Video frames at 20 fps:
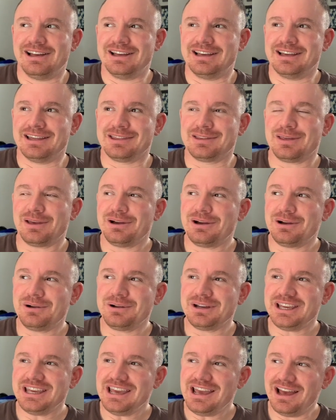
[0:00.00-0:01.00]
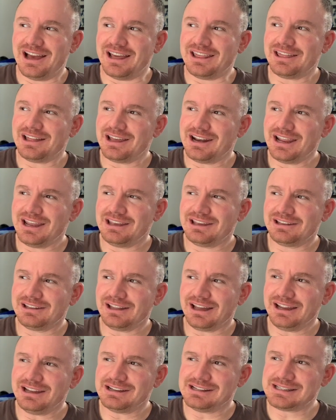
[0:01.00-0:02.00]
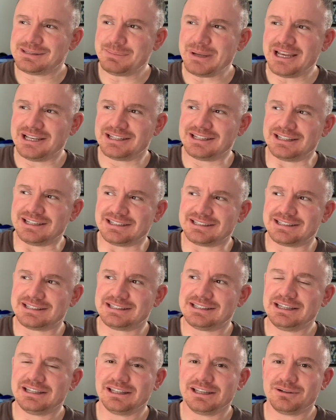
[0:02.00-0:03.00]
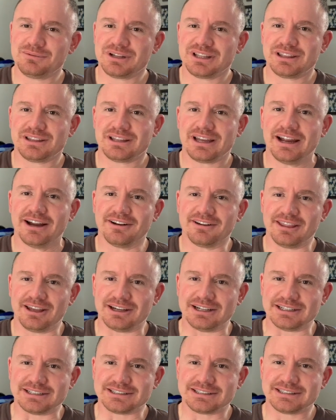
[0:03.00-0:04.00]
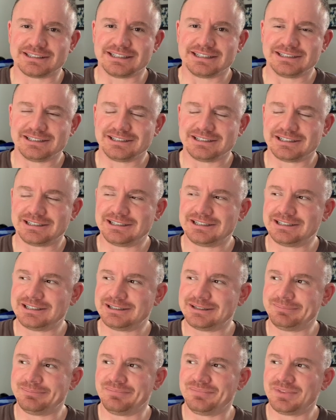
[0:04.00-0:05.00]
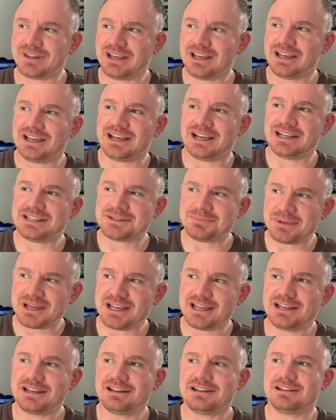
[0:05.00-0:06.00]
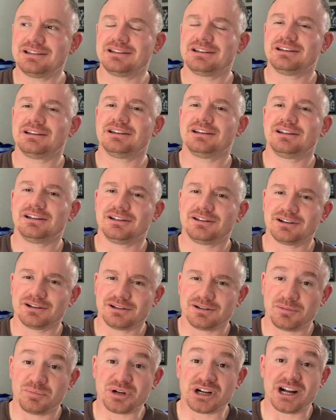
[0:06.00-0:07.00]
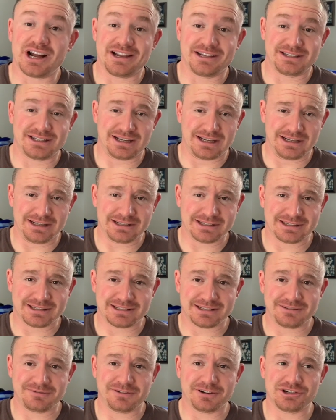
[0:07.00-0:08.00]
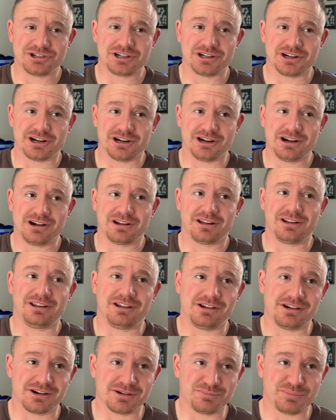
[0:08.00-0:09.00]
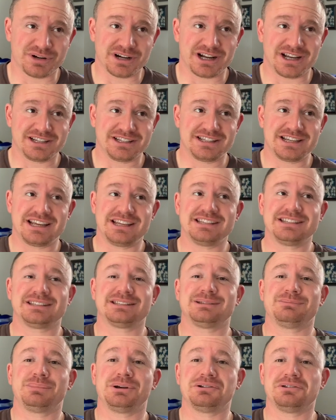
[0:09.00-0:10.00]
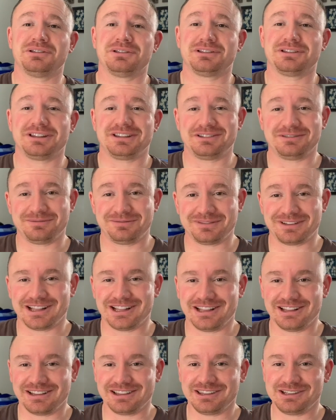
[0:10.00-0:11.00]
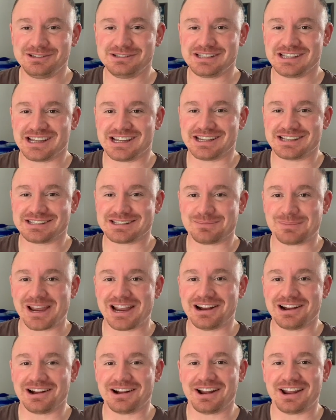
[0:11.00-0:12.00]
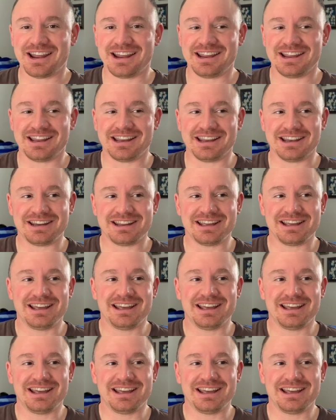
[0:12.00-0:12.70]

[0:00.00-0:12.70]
So yeah, I thought I could speak to this, dealing with hair loss. It's been a process, for sure, a long process, both of losing some hair and